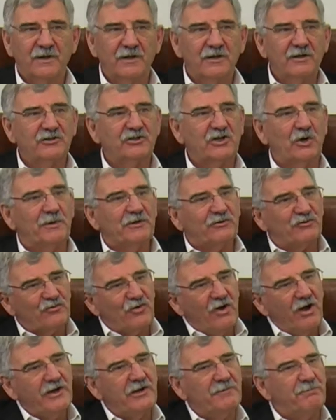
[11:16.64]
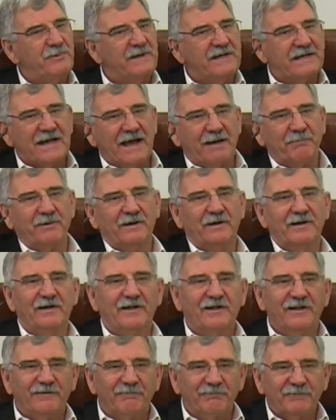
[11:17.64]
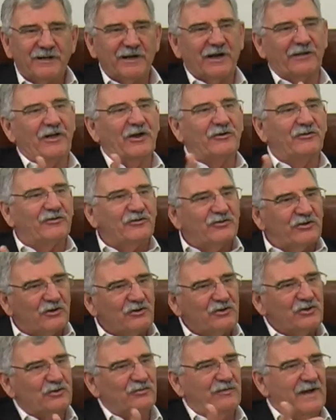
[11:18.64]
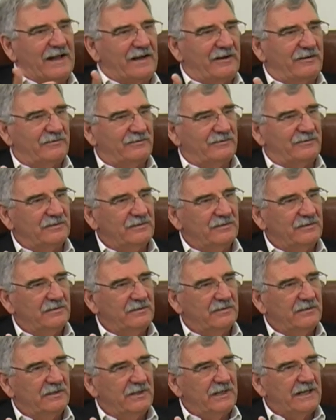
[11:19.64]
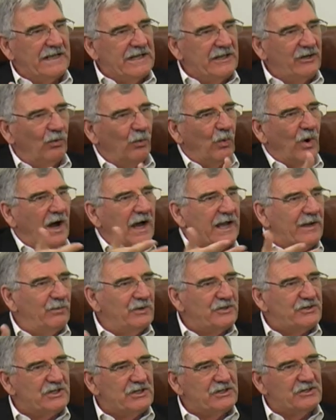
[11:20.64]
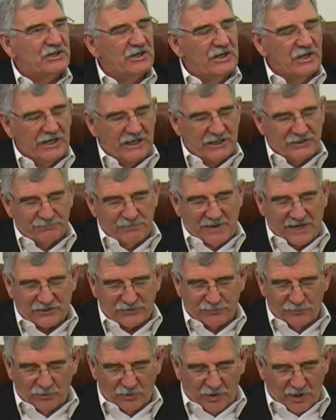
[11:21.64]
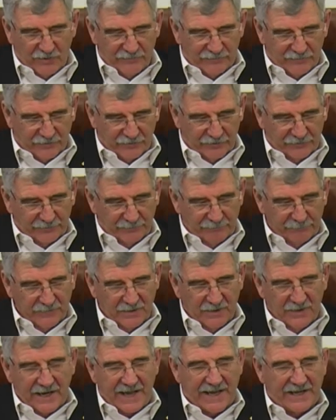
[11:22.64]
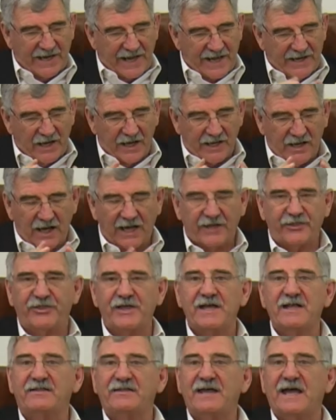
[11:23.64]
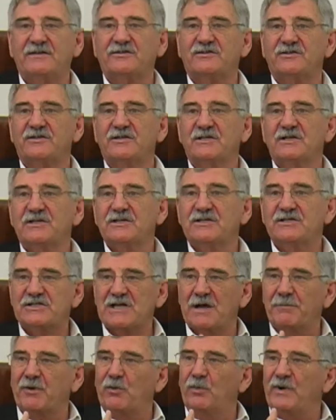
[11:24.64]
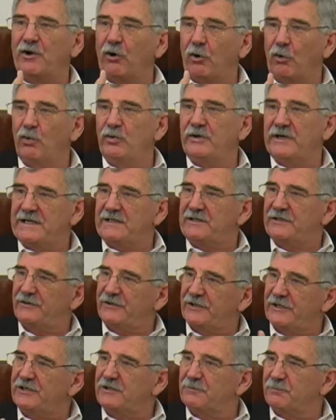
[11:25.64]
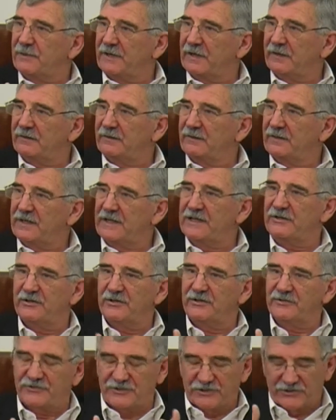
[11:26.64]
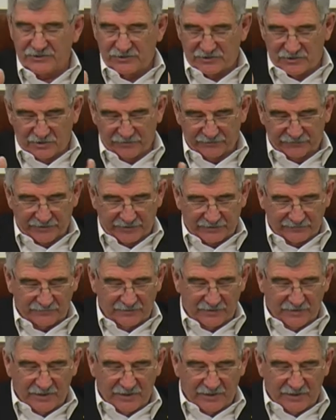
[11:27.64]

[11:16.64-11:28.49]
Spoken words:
So we're trying to pick up, those social values in a way which is much more overt. And I think that's something we all need to think about in the decision context.